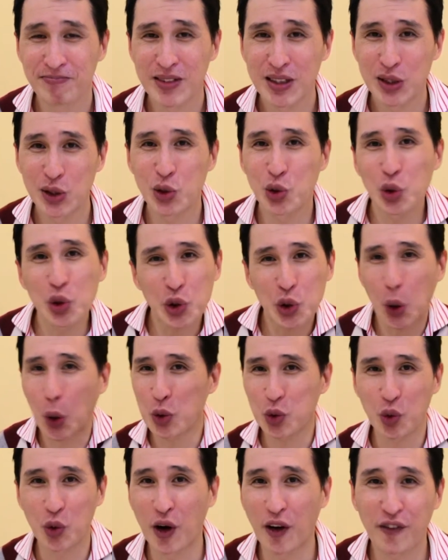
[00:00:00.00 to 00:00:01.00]
You don't go
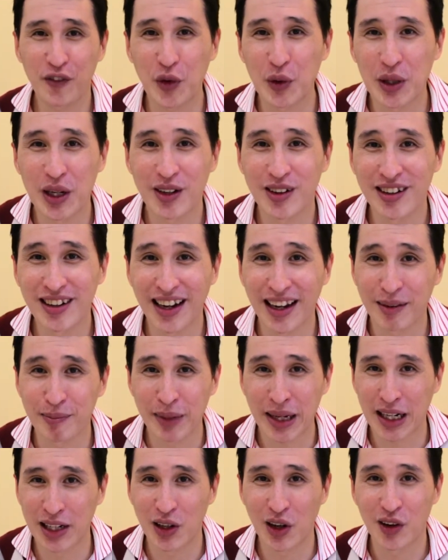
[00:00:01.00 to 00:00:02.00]
to a funeral and
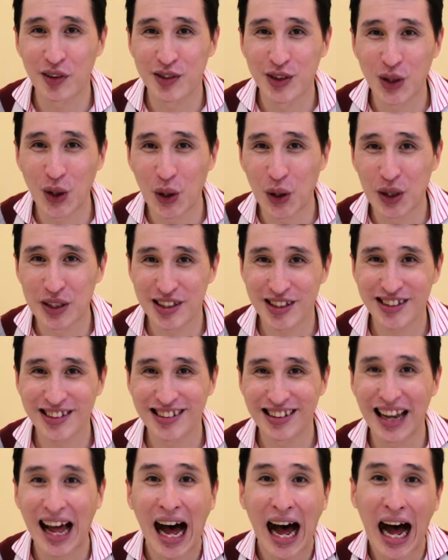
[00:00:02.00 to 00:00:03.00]
make a lot of noise,
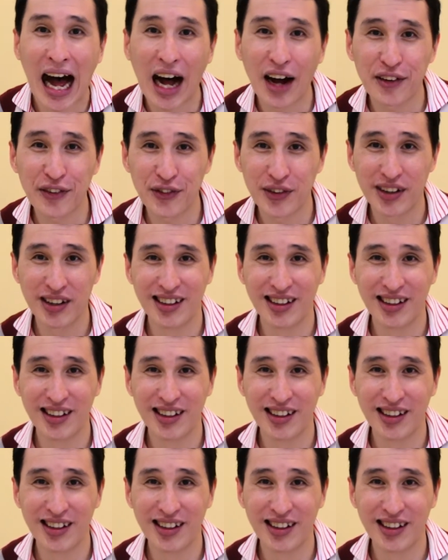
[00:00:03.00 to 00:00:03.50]
laugh.